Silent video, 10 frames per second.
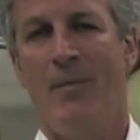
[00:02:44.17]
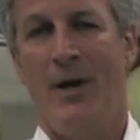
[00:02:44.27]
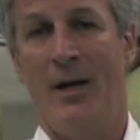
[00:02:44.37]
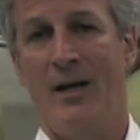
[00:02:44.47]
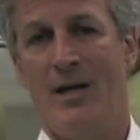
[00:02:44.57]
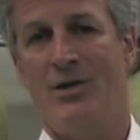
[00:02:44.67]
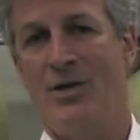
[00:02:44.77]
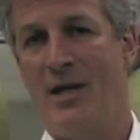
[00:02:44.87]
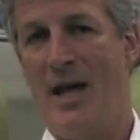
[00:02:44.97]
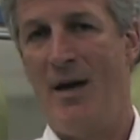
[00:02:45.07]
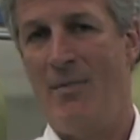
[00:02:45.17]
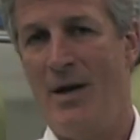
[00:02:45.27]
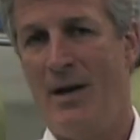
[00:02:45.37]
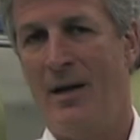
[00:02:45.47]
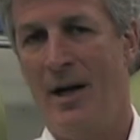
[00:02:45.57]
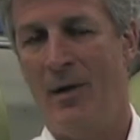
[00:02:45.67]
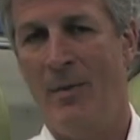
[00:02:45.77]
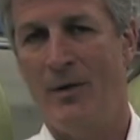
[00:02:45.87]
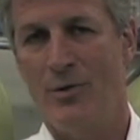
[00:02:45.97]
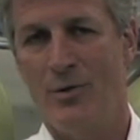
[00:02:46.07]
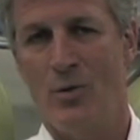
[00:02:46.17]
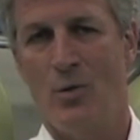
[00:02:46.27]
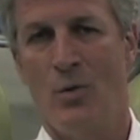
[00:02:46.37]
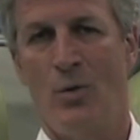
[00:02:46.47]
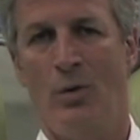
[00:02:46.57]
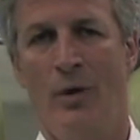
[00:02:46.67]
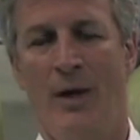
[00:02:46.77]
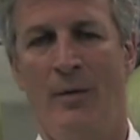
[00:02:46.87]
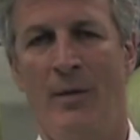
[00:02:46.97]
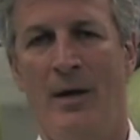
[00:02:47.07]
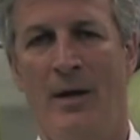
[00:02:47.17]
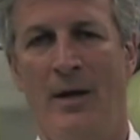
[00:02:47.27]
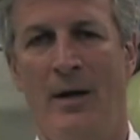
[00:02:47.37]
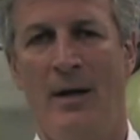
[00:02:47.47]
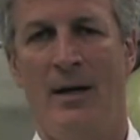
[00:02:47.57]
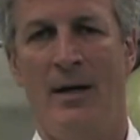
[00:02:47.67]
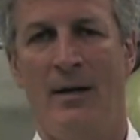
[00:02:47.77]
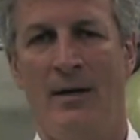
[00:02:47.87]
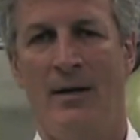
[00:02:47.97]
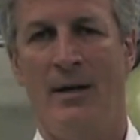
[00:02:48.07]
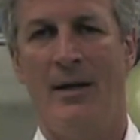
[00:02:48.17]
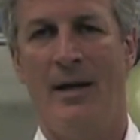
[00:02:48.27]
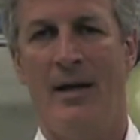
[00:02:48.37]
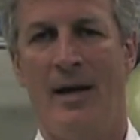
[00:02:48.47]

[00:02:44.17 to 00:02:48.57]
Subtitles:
But in addition to that, being in an elementary school and being that it